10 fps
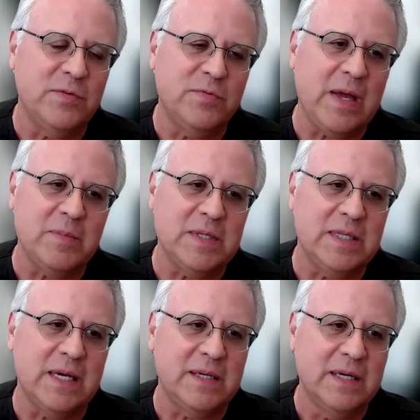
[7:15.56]
and family
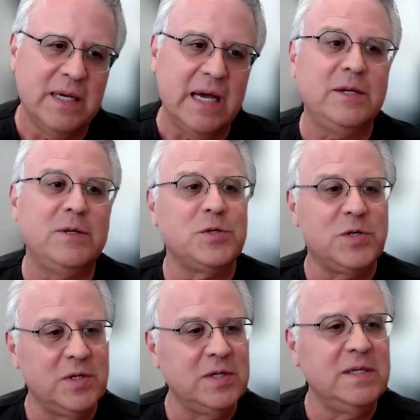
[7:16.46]
that
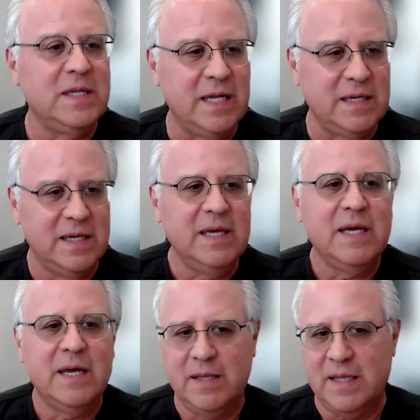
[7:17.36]
understood
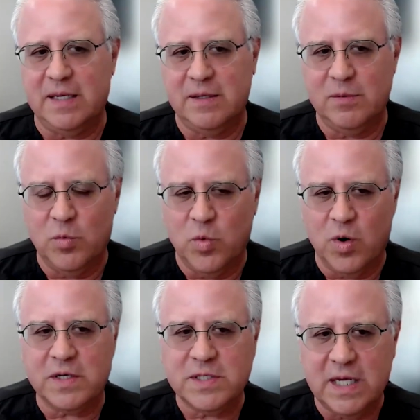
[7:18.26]
that
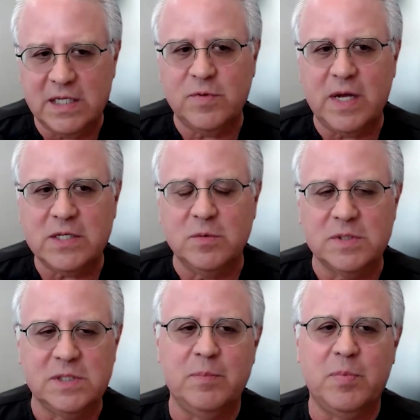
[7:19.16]
work satisfaction
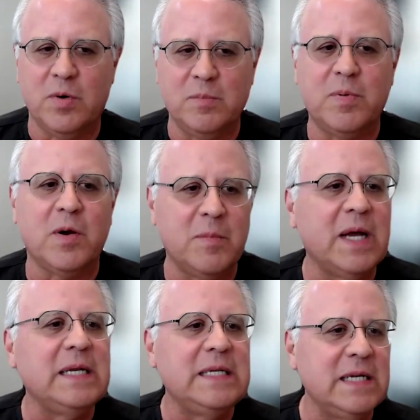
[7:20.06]
was an important part of
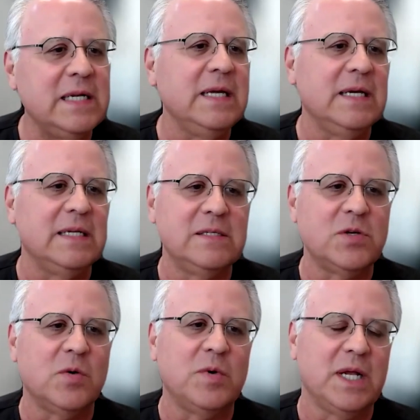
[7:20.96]
my identity. And
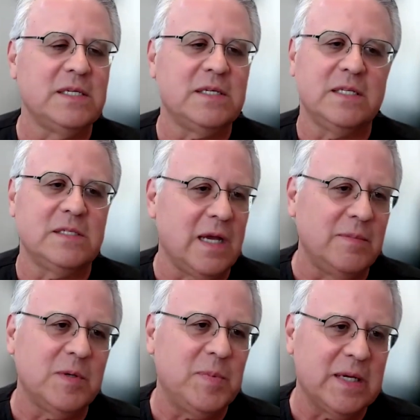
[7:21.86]
so when I said it's
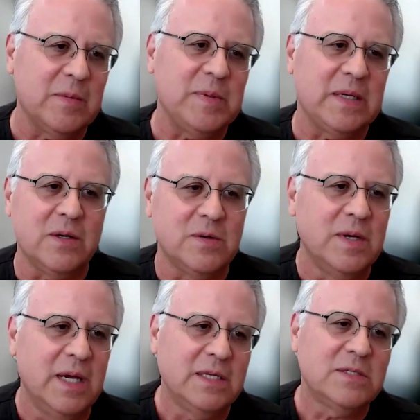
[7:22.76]
time to pick up and go
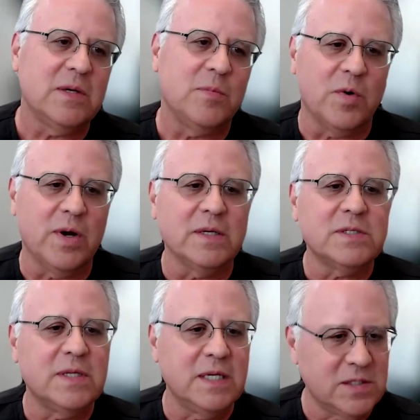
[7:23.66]
somewhere
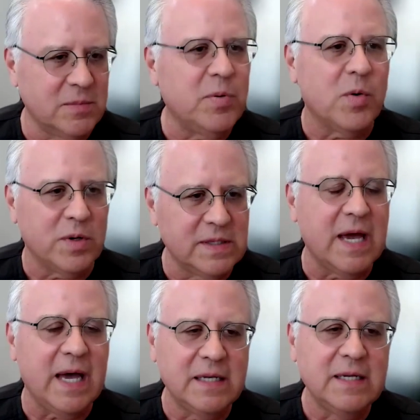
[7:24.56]
else, they supported
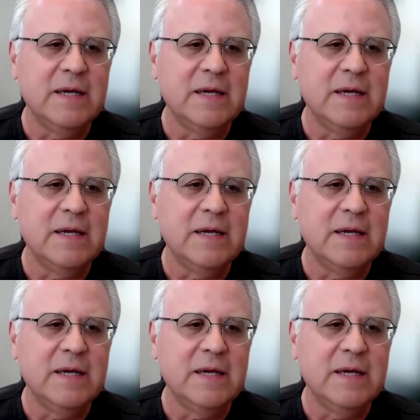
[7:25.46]
that.